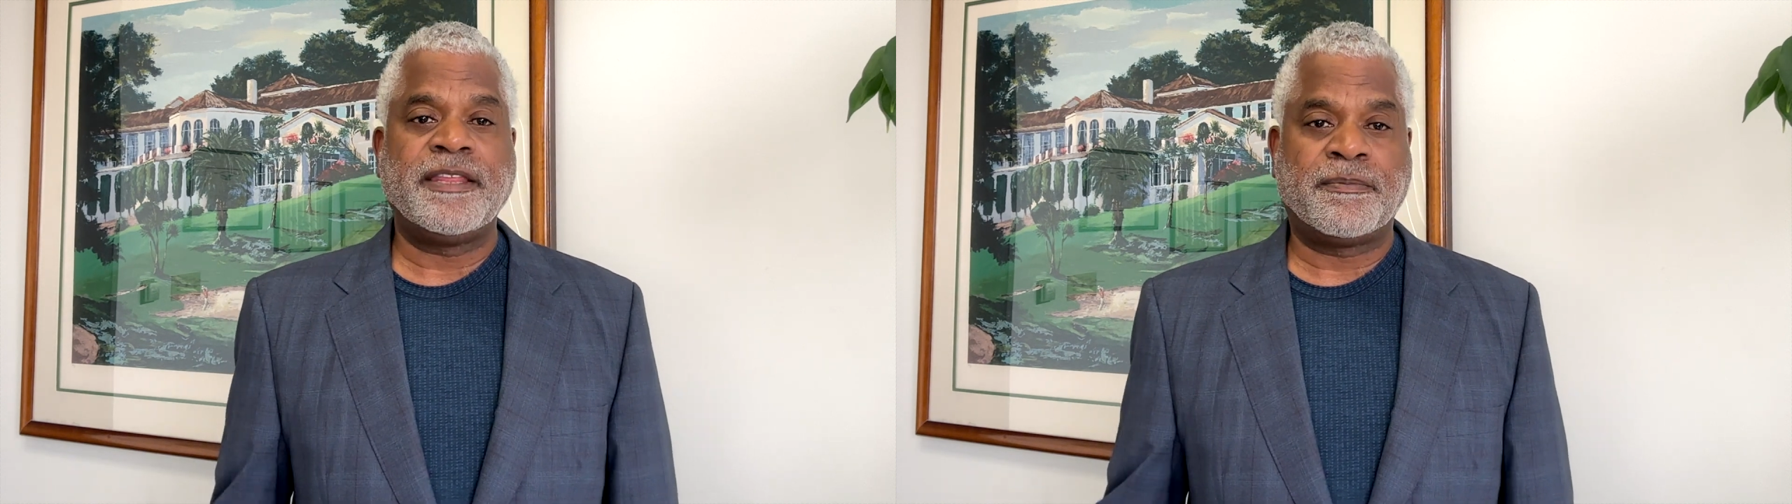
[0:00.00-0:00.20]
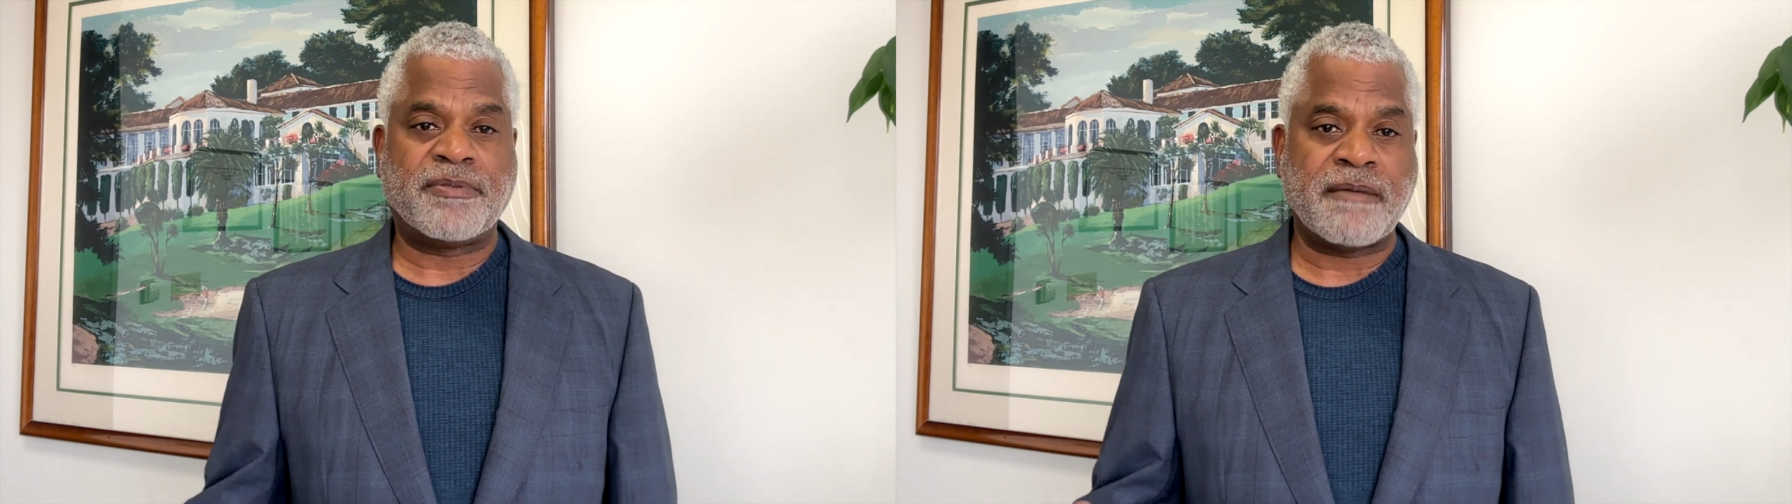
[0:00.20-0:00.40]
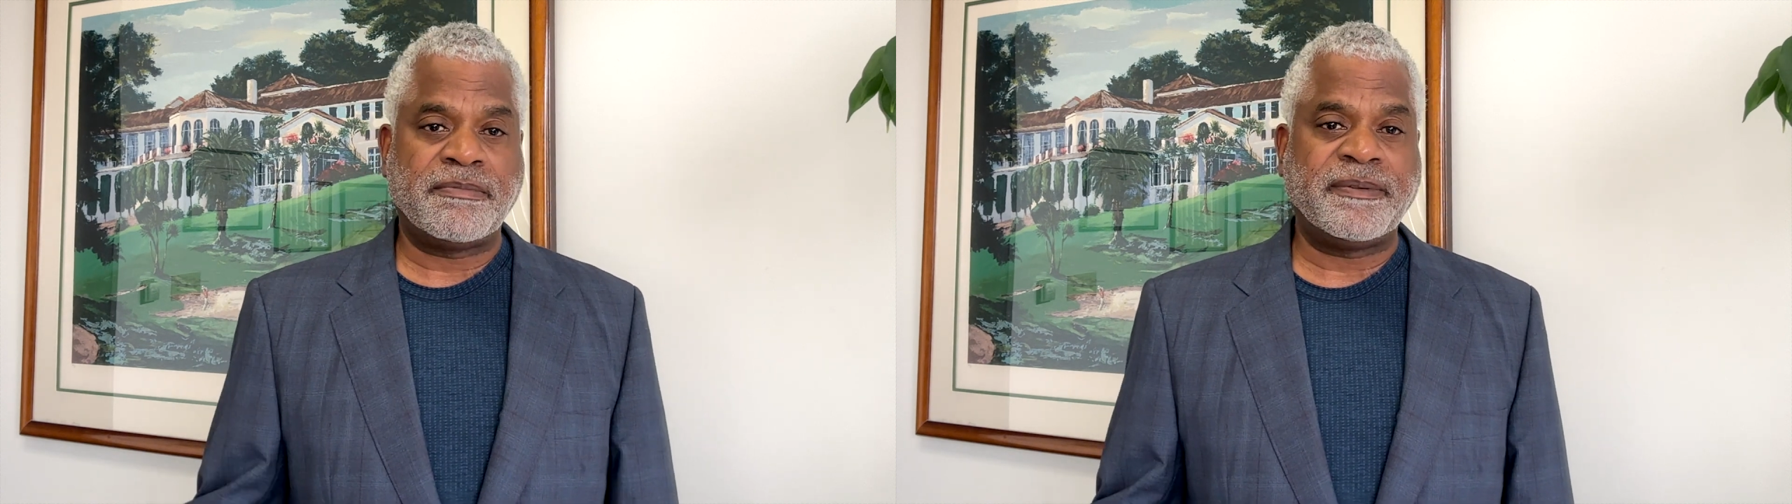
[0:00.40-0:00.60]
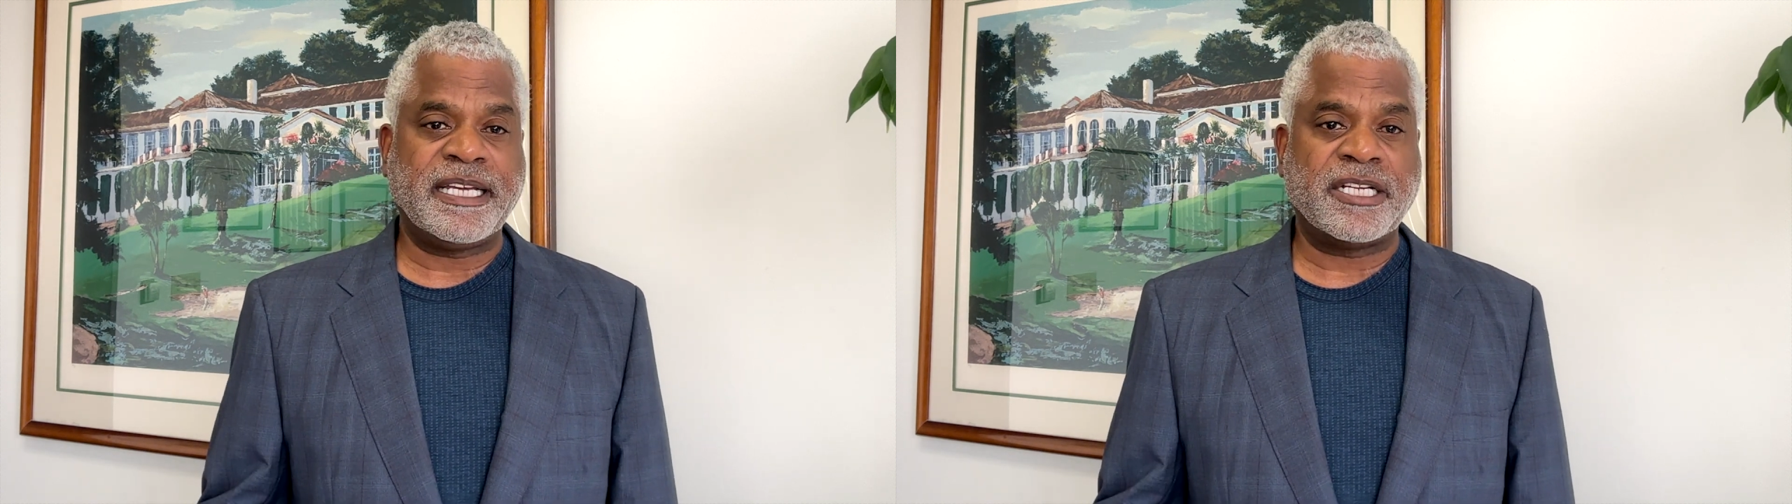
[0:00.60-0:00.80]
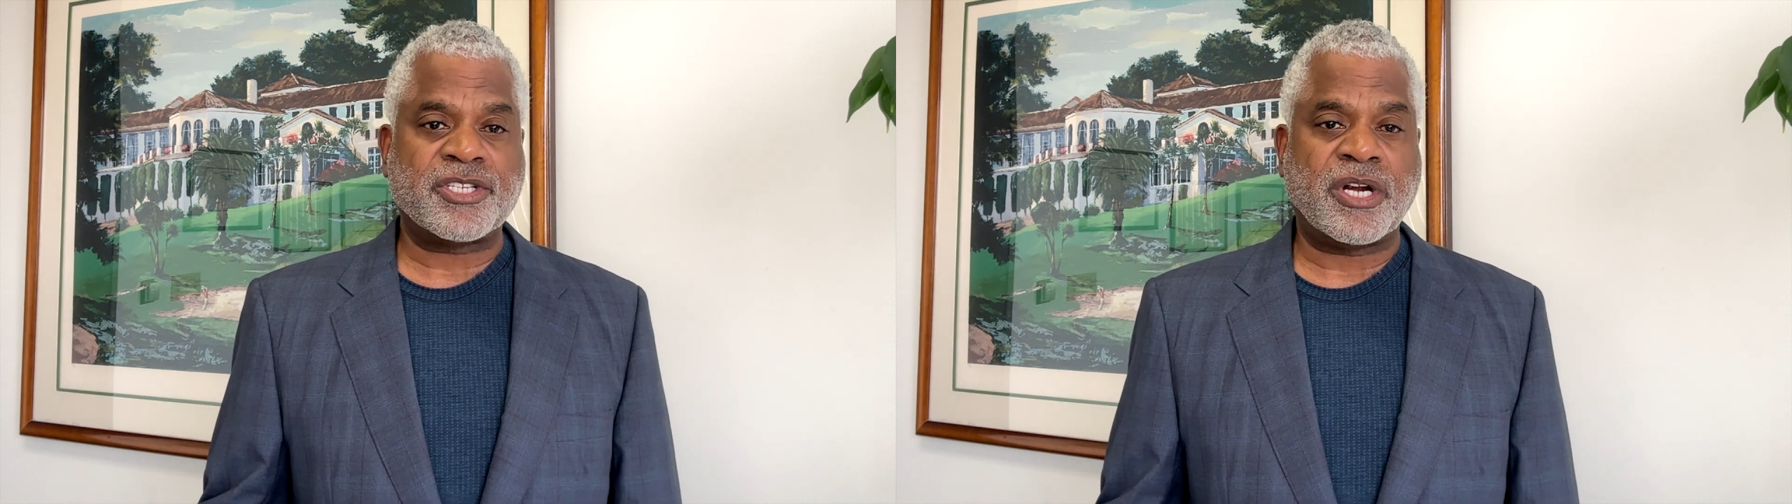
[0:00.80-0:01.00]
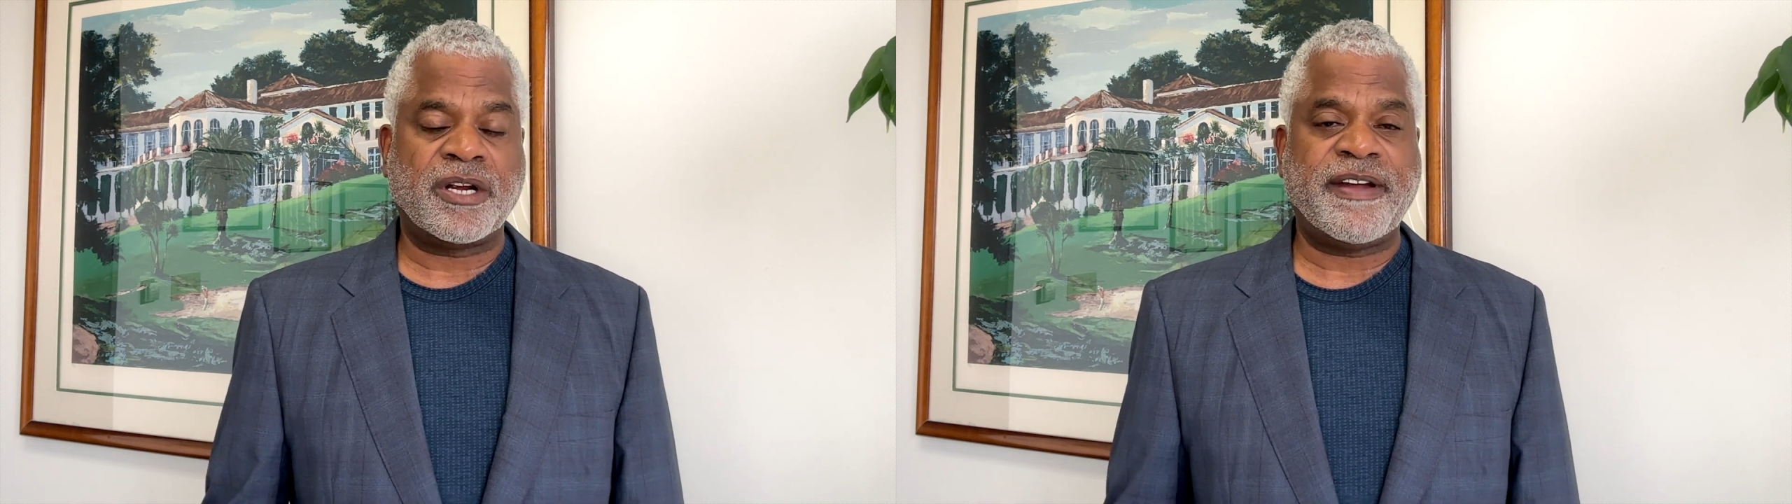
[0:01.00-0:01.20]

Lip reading: They're probably going to start